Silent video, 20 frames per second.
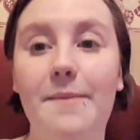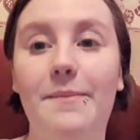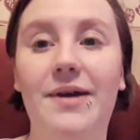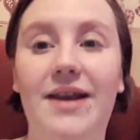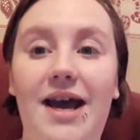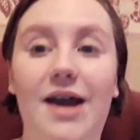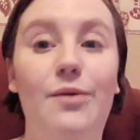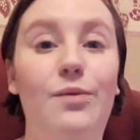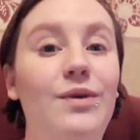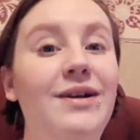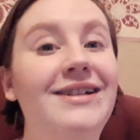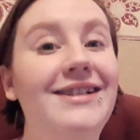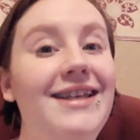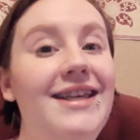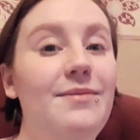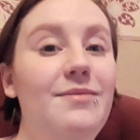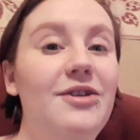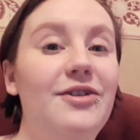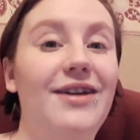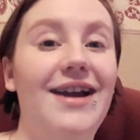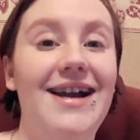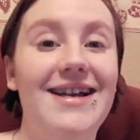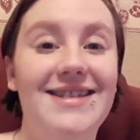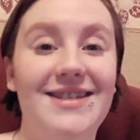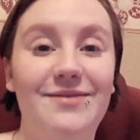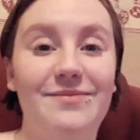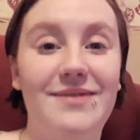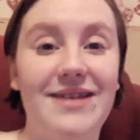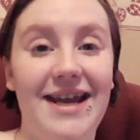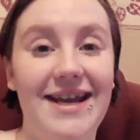but I will keep you
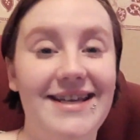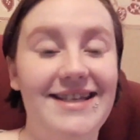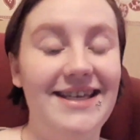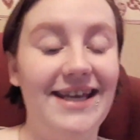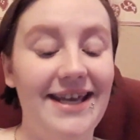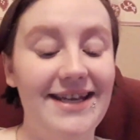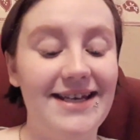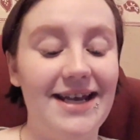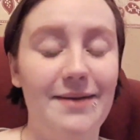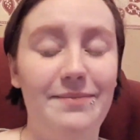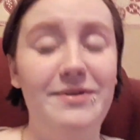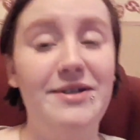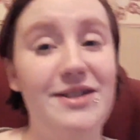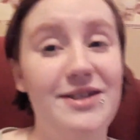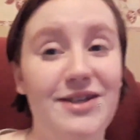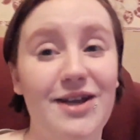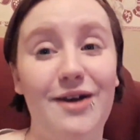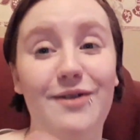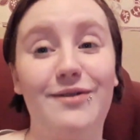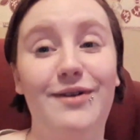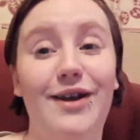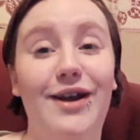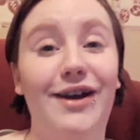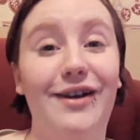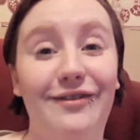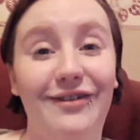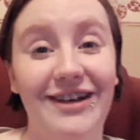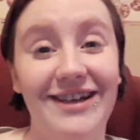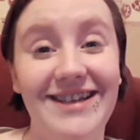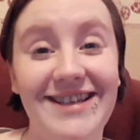guys updated. I'm so
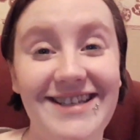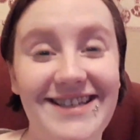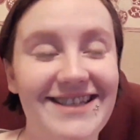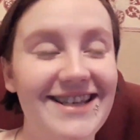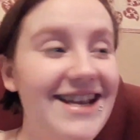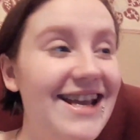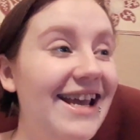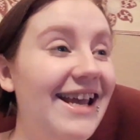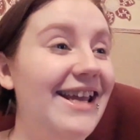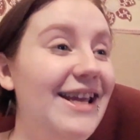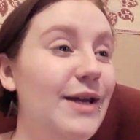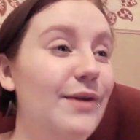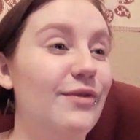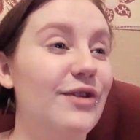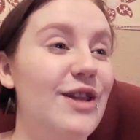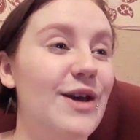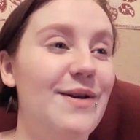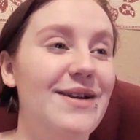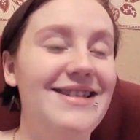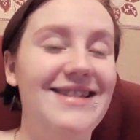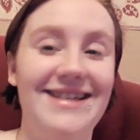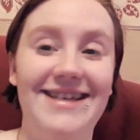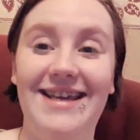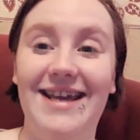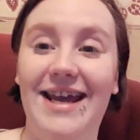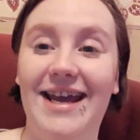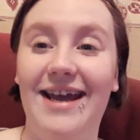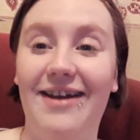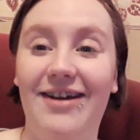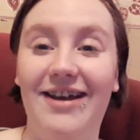nervous, even though it's a
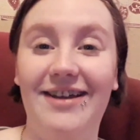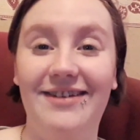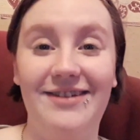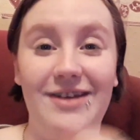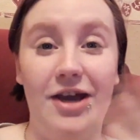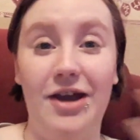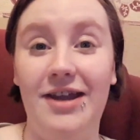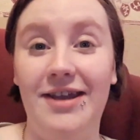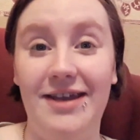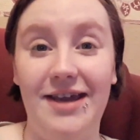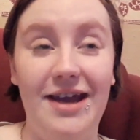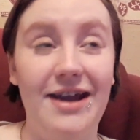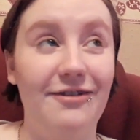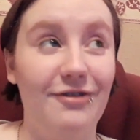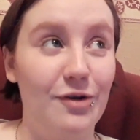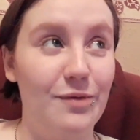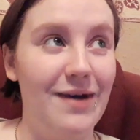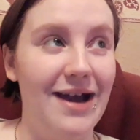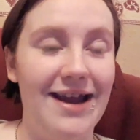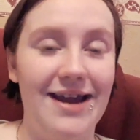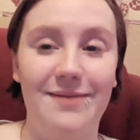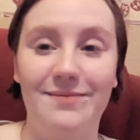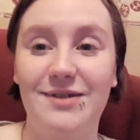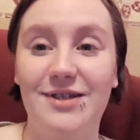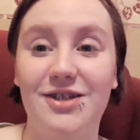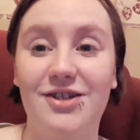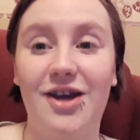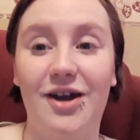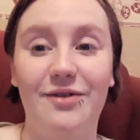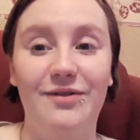year away. I'm
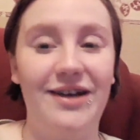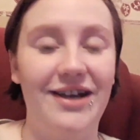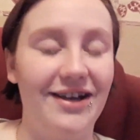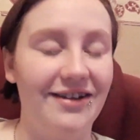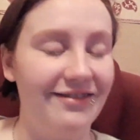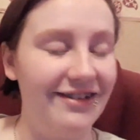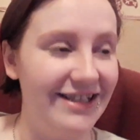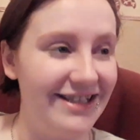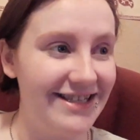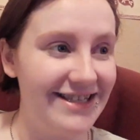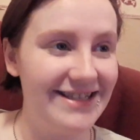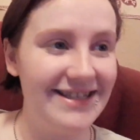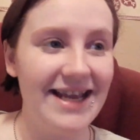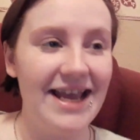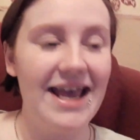so nervous.